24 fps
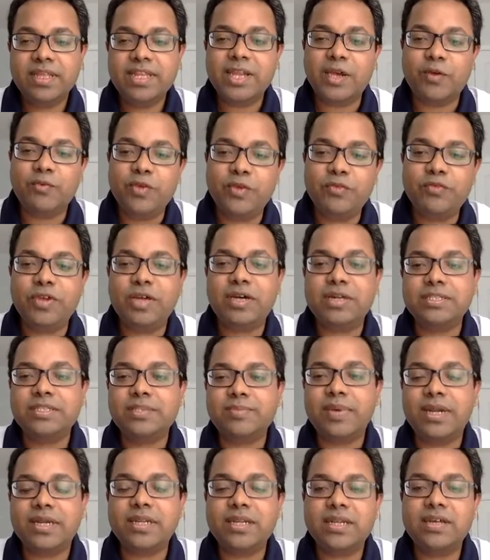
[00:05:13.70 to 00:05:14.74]
Now, if you are
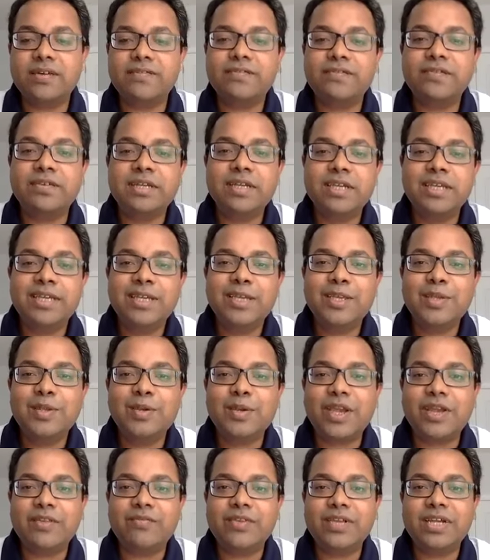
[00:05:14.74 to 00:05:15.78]
smart enough, you
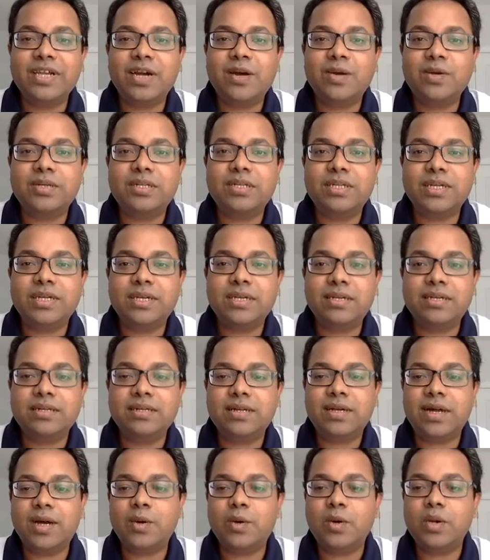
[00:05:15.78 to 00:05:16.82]
can figure out
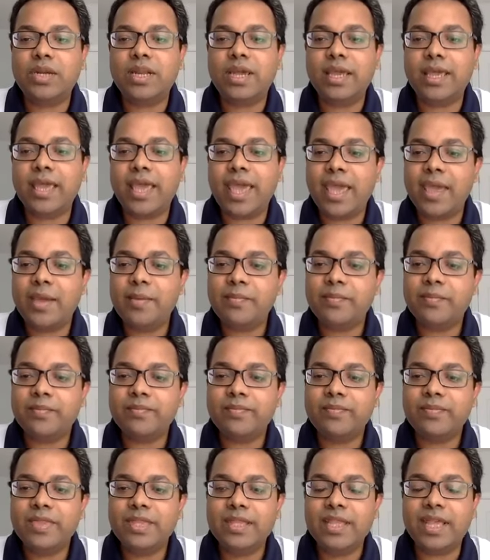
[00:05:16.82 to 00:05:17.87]
how old I am,
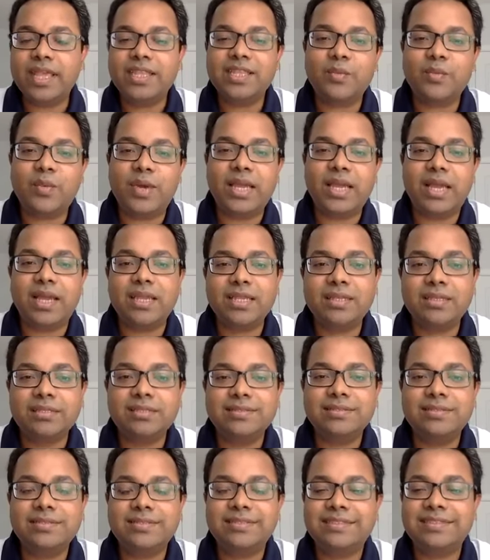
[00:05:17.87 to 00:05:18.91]
and then why I
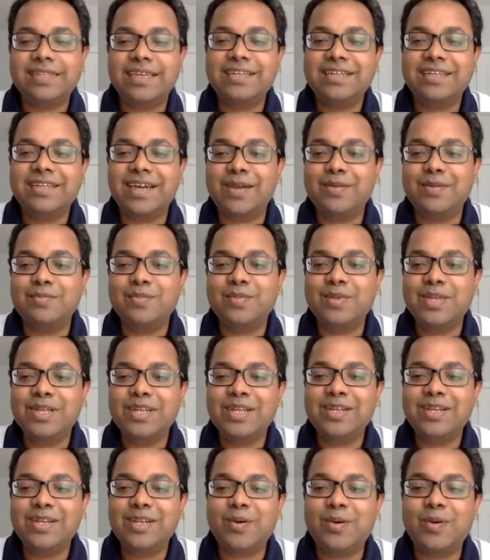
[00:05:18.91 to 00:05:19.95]
said I'm
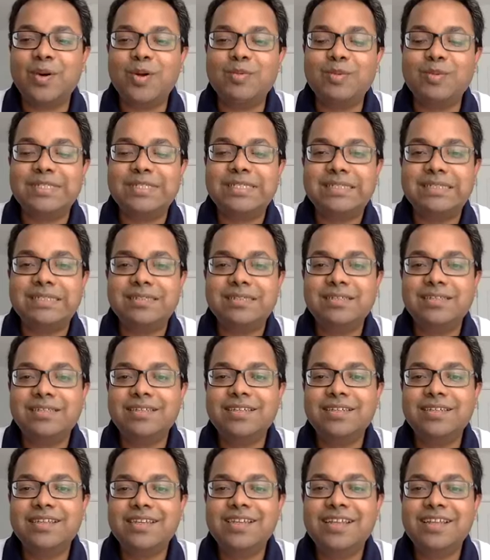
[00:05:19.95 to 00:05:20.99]
now almost
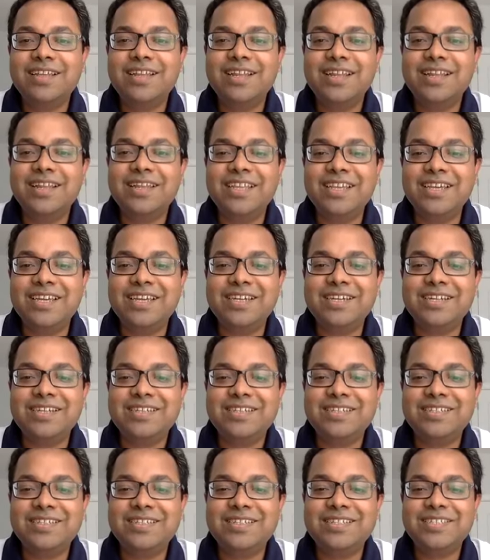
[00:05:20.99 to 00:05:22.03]
near
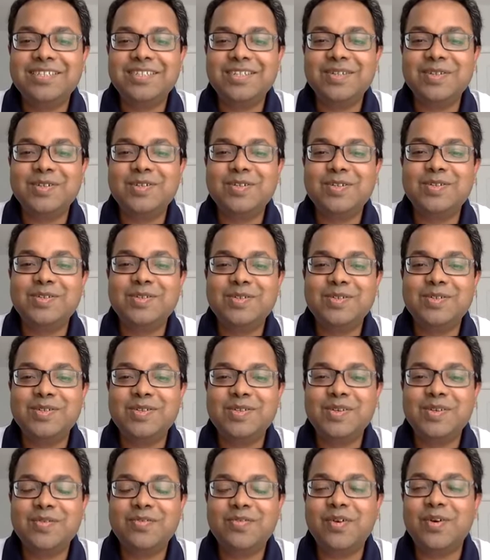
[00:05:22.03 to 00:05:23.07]
to
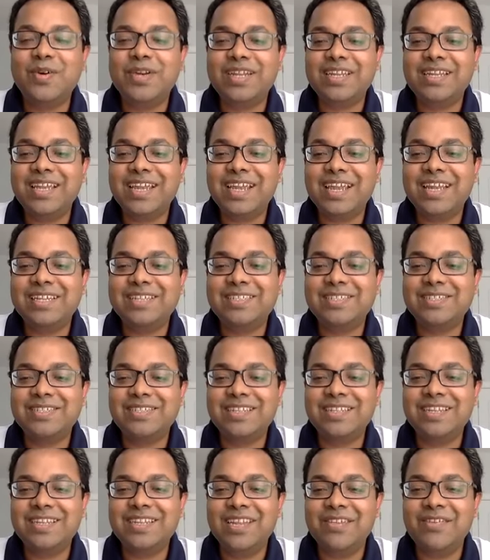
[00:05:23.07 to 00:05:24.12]
14 decades,
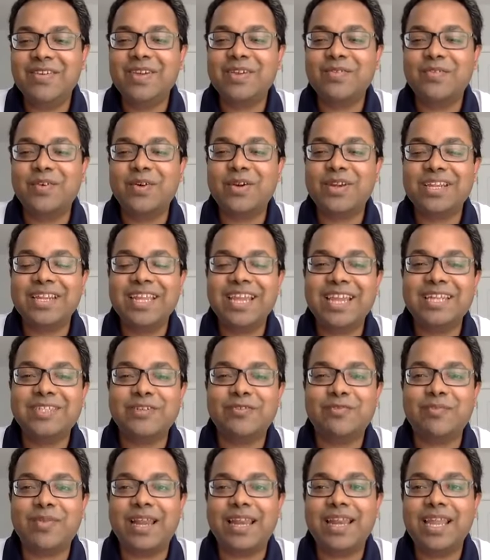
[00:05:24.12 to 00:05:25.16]
living 14 decades
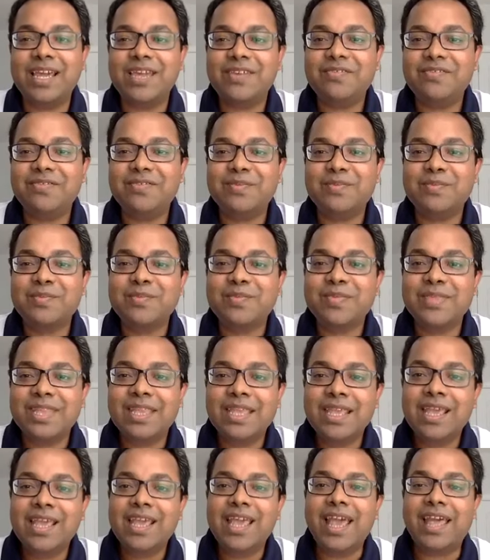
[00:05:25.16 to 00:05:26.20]
of my life.
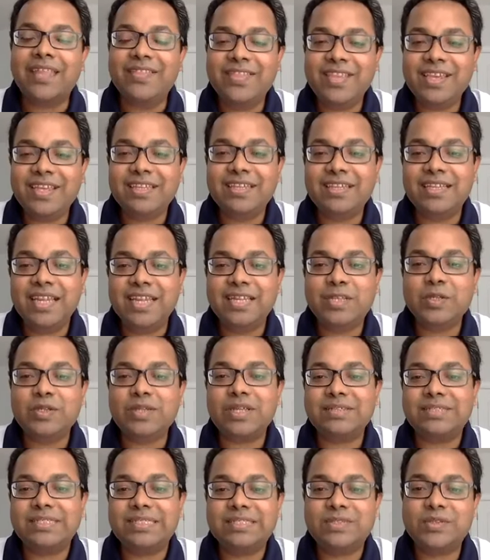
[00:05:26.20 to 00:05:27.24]
And then in
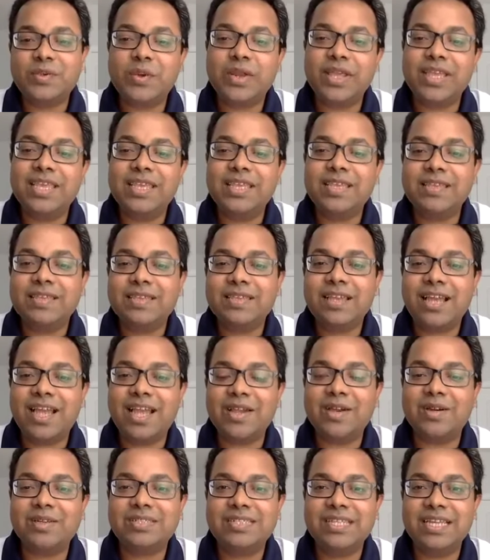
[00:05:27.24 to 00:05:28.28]
2003, I
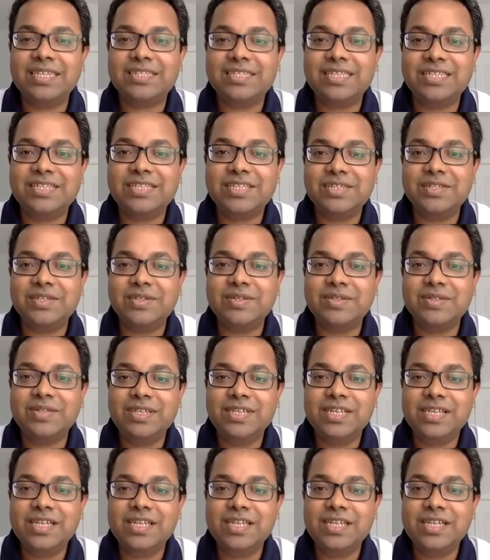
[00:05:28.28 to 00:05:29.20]
got selected to